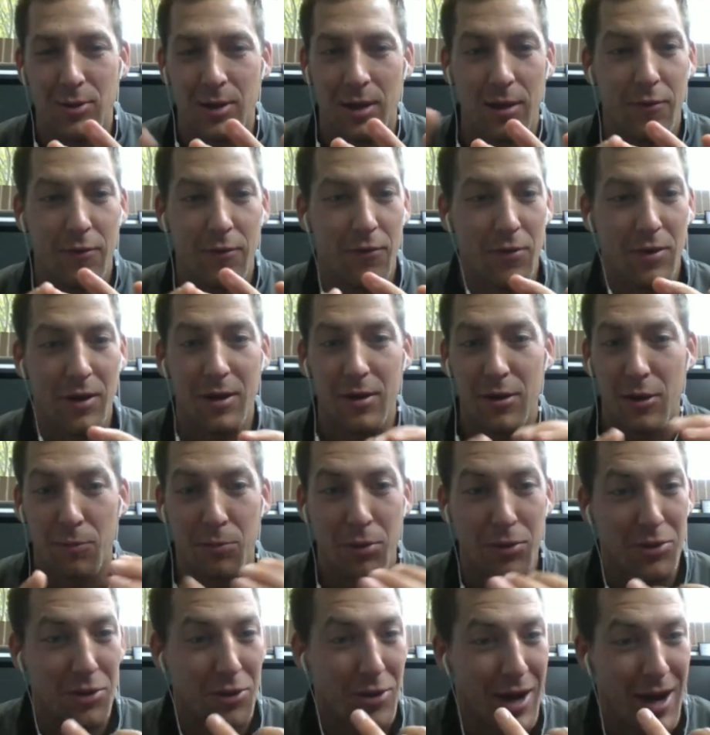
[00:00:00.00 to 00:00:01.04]
Kids forgetting to
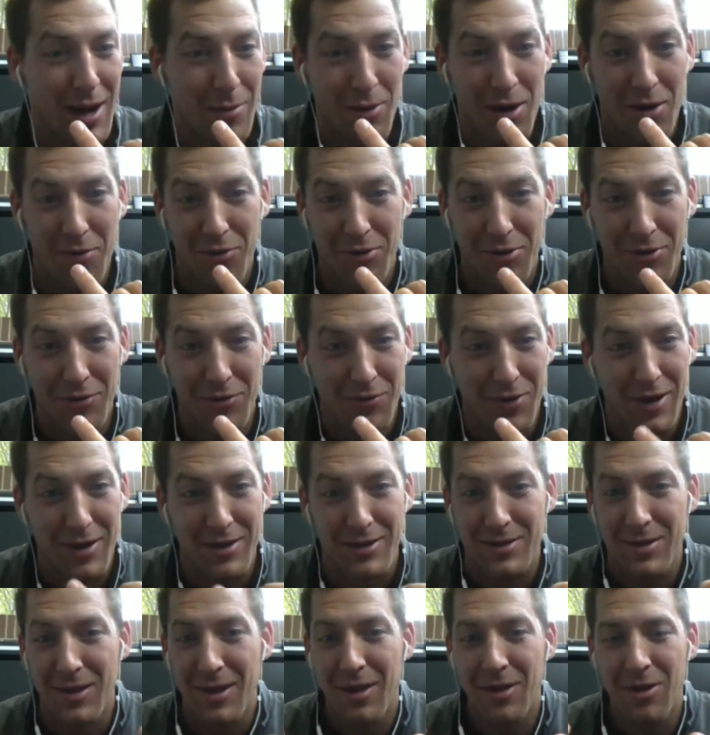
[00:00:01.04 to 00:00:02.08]
put their name on their
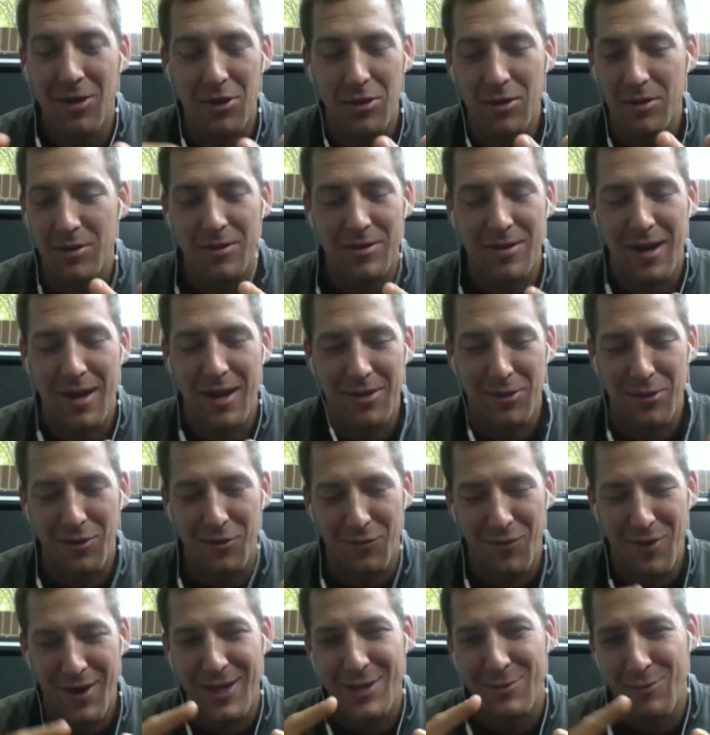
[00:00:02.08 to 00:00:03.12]
device, or not their
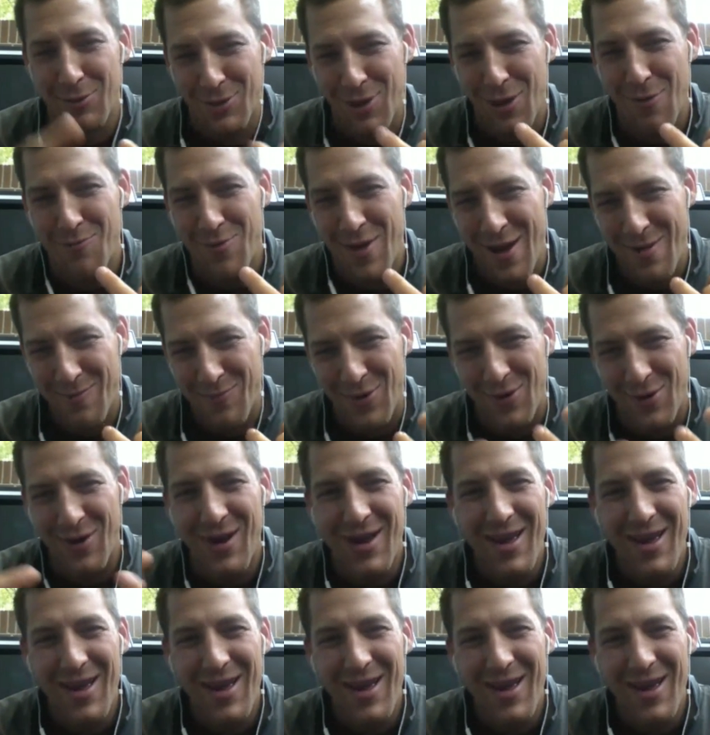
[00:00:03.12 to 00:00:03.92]
device, but their paper.